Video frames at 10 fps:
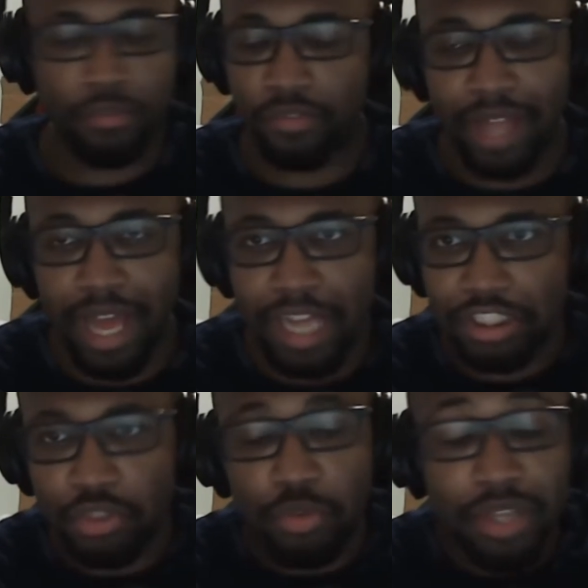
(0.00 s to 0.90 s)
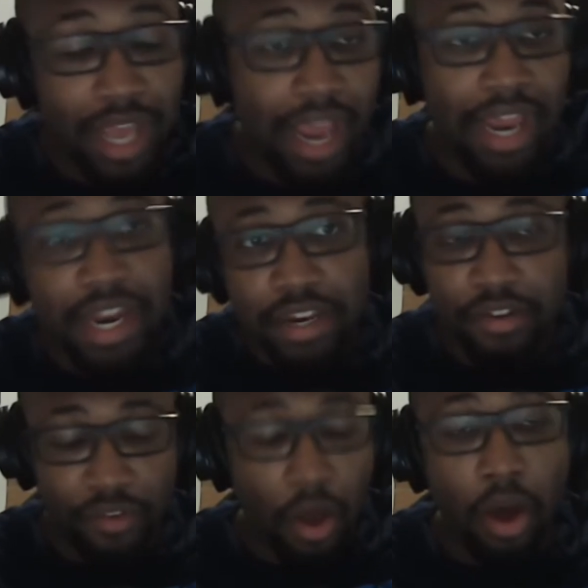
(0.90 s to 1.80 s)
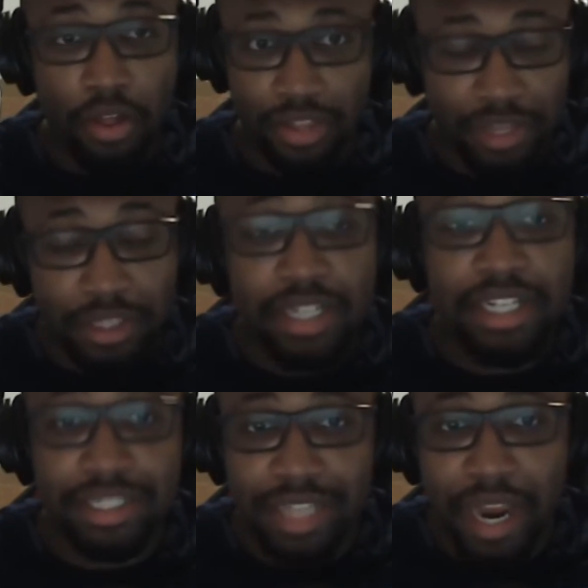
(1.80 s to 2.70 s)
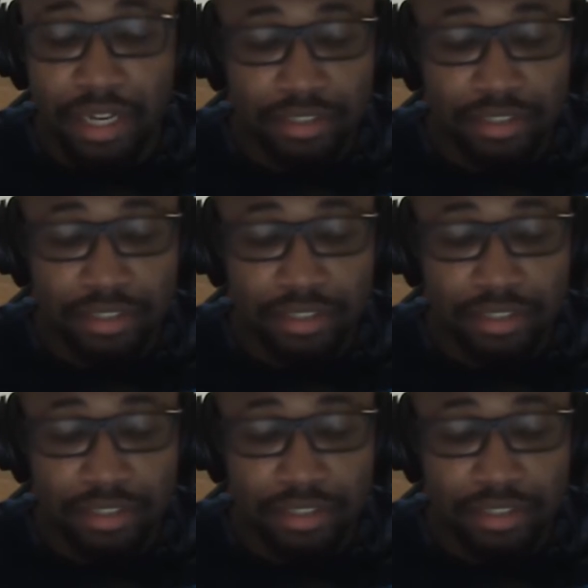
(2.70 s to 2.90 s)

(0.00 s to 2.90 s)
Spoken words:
Flash to the end of like literally a day.